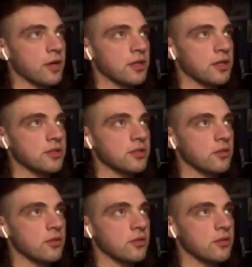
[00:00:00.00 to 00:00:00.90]
The
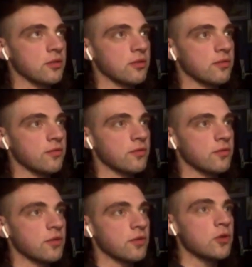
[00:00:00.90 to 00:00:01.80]
first
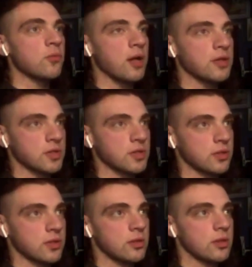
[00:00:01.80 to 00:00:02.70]
few
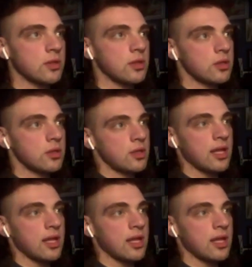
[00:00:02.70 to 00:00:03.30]
months,